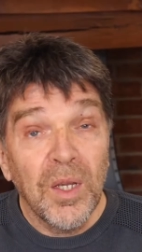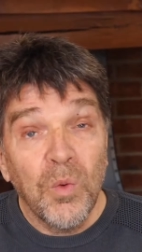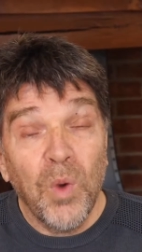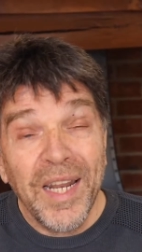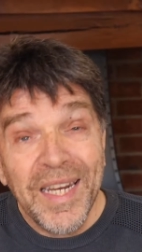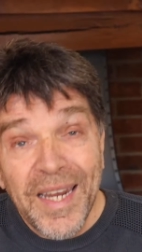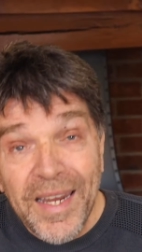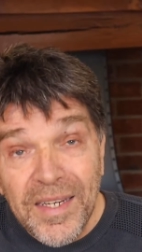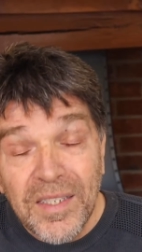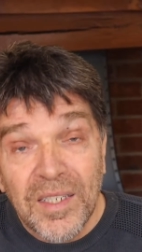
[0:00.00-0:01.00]
Well, it
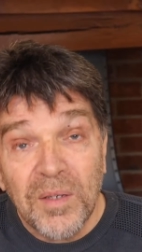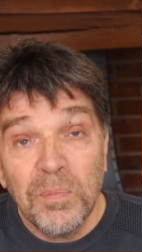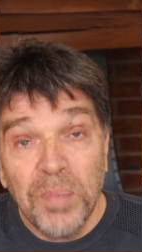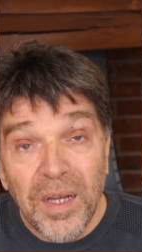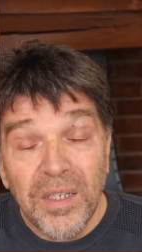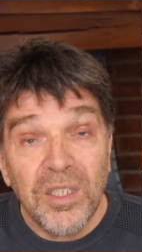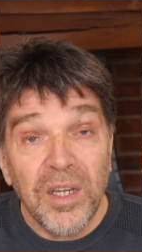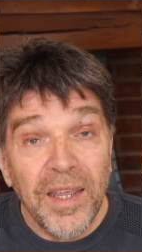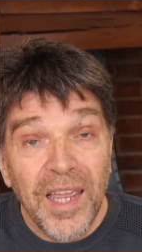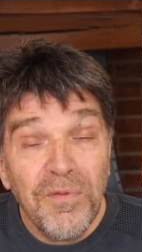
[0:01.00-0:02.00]
is, but
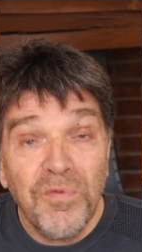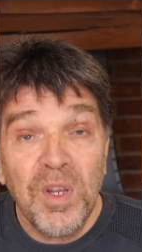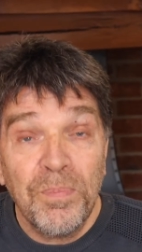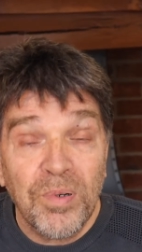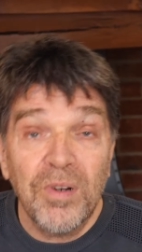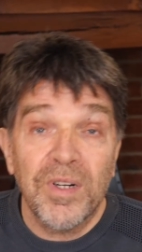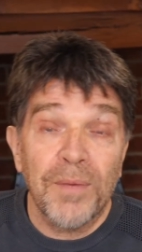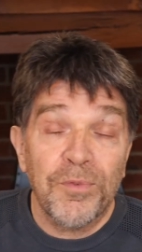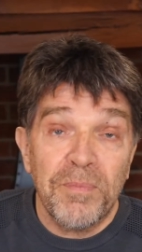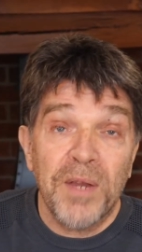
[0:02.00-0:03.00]
every
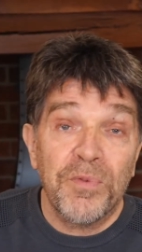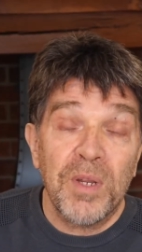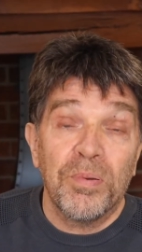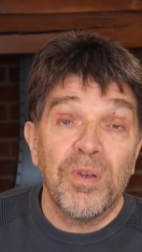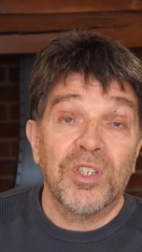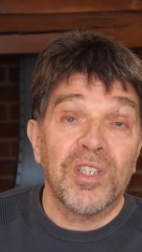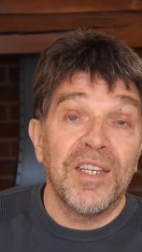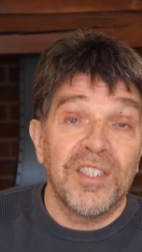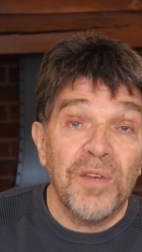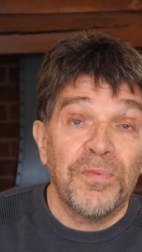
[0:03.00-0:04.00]
program from every person
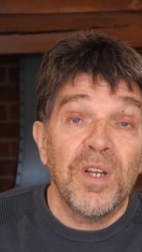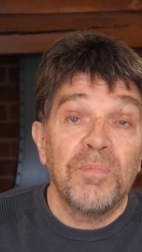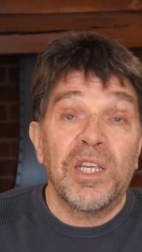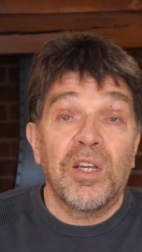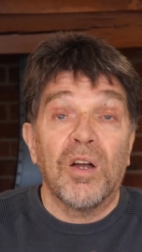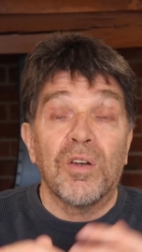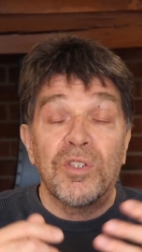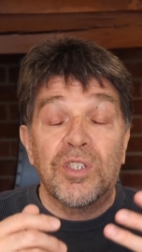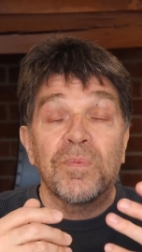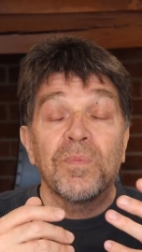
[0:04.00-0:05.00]
is different
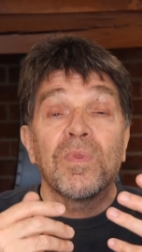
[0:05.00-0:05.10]
because